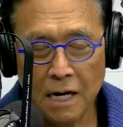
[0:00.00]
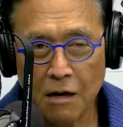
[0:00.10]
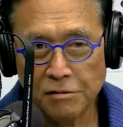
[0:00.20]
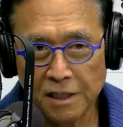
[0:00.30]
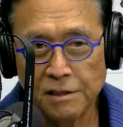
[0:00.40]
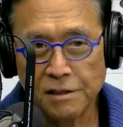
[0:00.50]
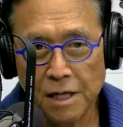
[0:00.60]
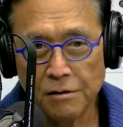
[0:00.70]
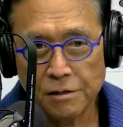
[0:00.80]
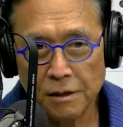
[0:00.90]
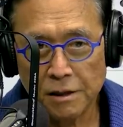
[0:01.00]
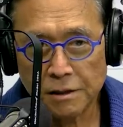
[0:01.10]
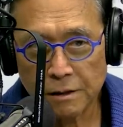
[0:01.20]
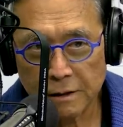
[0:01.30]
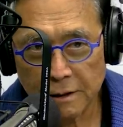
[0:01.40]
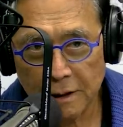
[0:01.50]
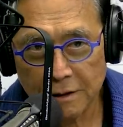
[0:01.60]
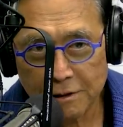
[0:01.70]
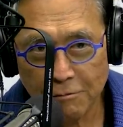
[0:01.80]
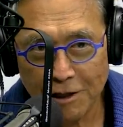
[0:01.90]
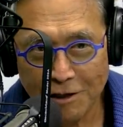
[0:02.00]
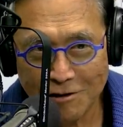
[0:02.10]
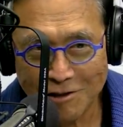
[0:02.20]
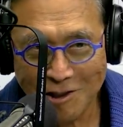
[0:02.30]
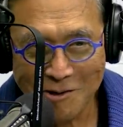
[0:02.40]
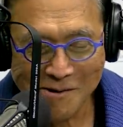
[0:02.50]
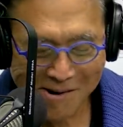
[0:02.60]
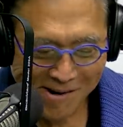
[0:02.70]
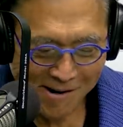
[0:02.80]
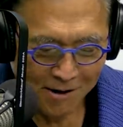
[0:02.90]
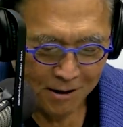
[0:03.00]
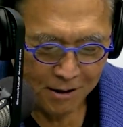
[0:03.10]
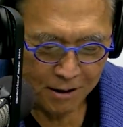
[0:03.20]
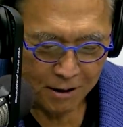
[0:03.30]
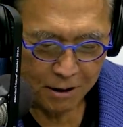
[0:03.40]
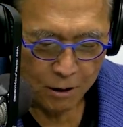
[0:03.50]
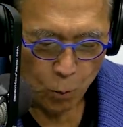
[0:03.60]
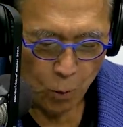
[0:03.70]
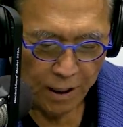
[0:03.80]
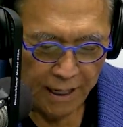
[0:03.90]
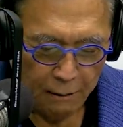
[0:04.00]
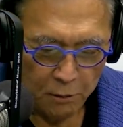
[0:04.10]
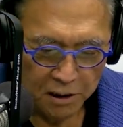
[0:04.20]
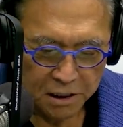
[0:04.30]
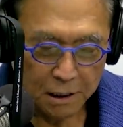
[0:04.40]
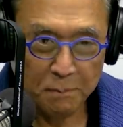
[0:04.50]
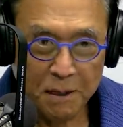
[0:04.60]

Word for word: house insiders on this on this radio show, and most of the